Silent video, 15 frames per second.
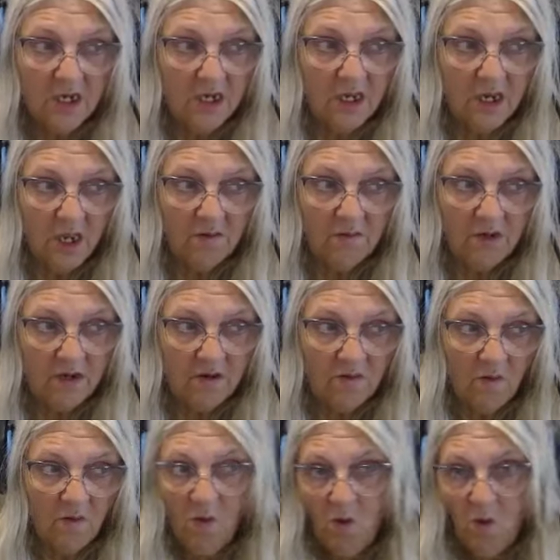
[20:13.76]
And I went,
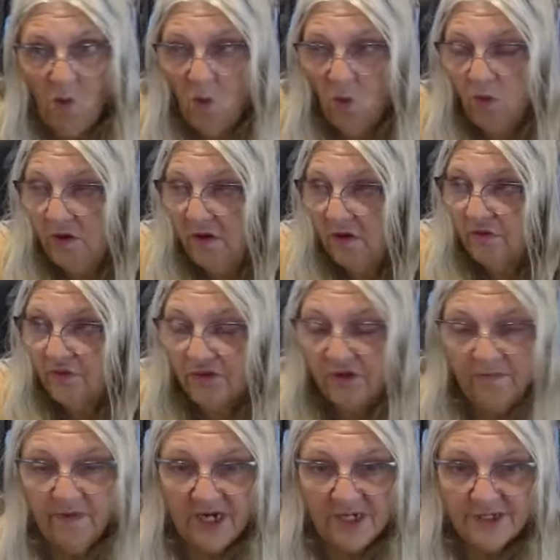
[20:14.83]
oh, we got free
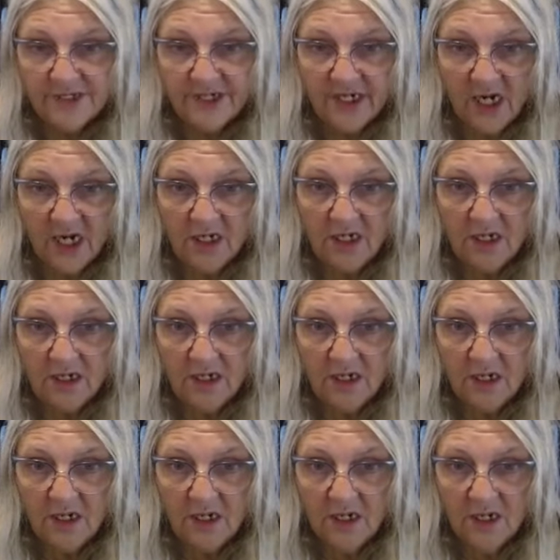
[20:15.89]
pass tonight
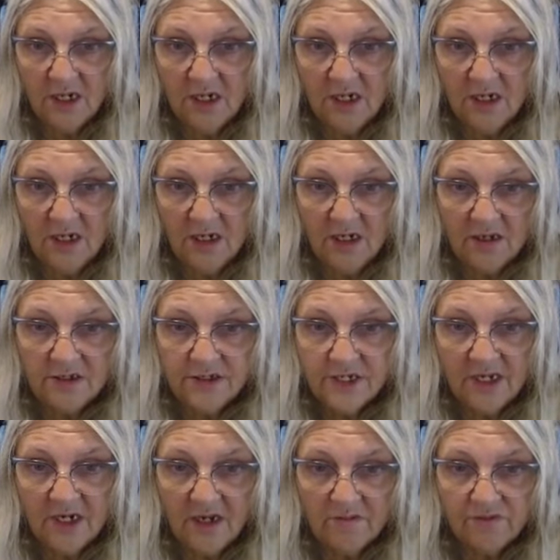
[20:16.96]
as
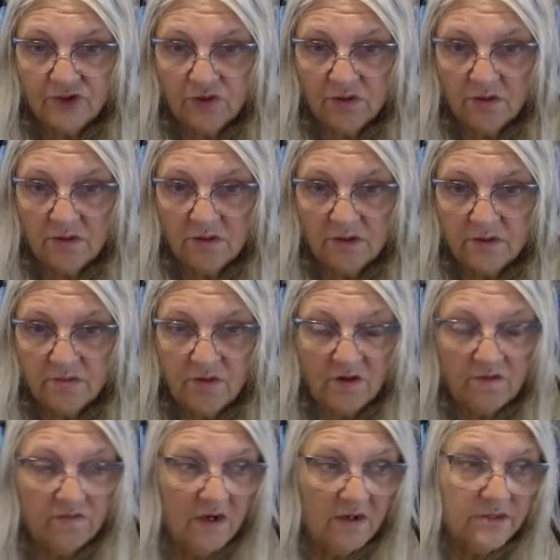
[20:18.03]
an 11-year-old, and
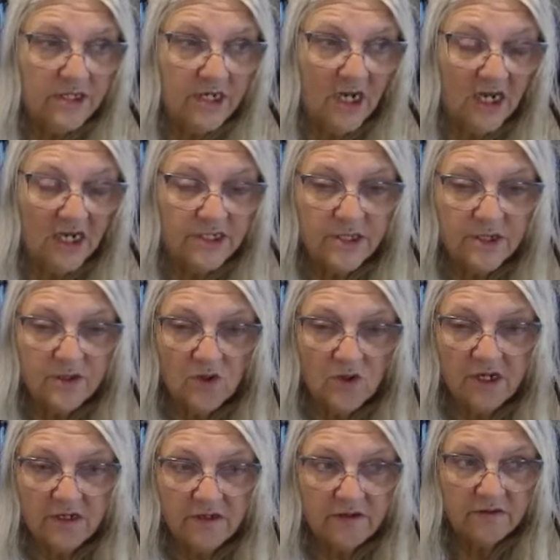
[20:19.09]
went round and collected all
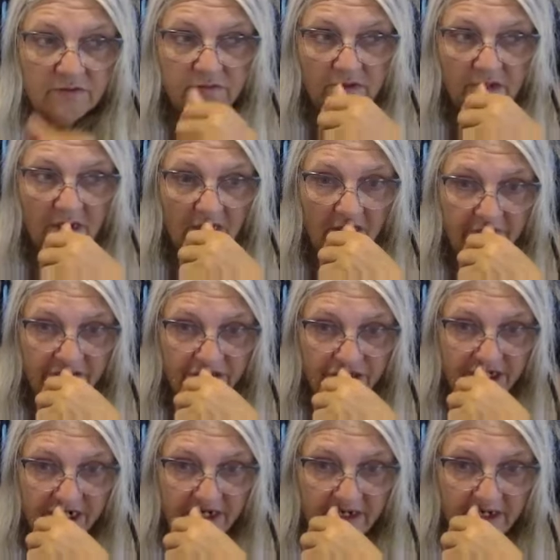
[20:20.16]
the other 11,
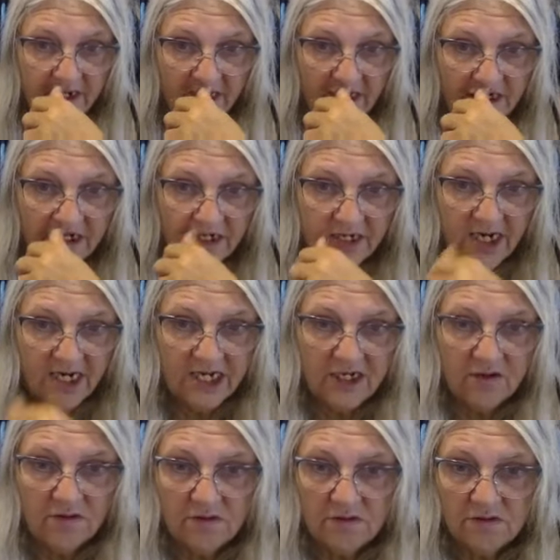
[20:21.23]
10, 9,
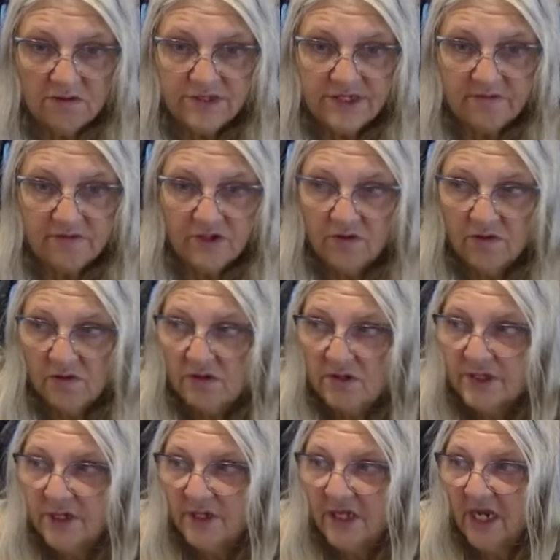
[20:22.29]
8-year-olds,
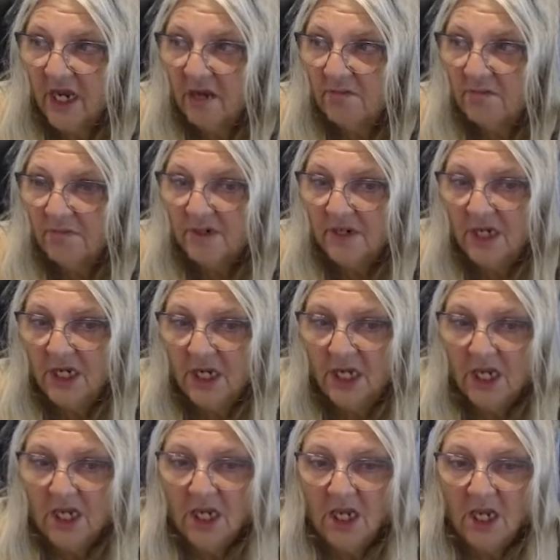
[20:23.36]
7-year-olds on the camp,
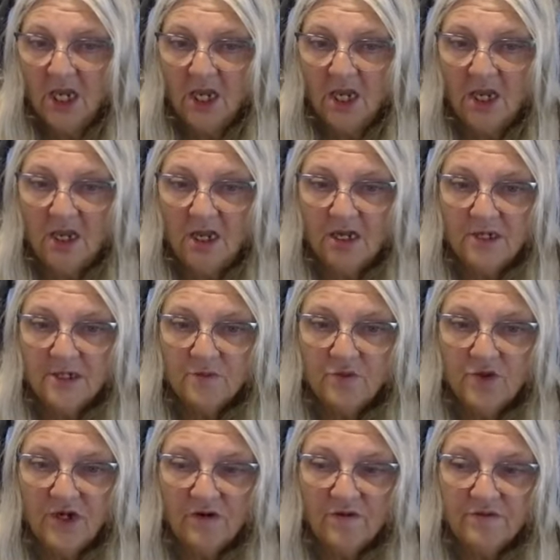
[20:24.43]
and
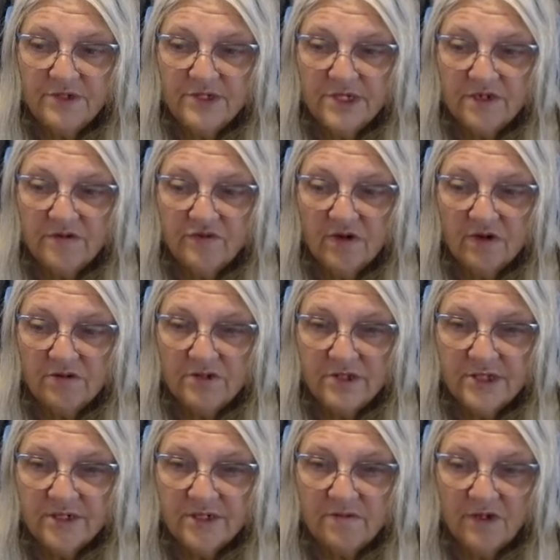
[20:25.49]
went off into the
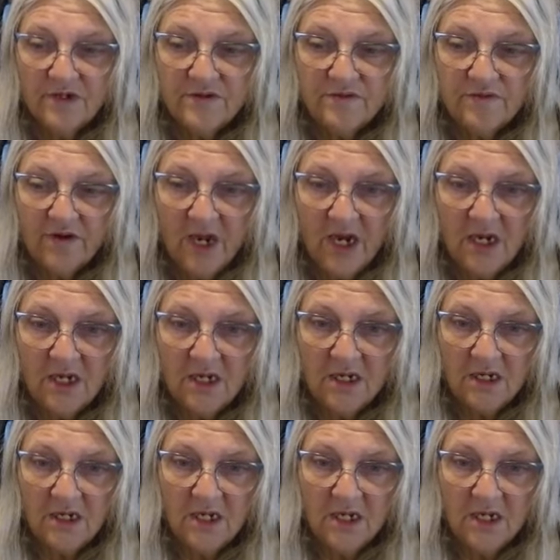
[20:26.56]
forest and built a fire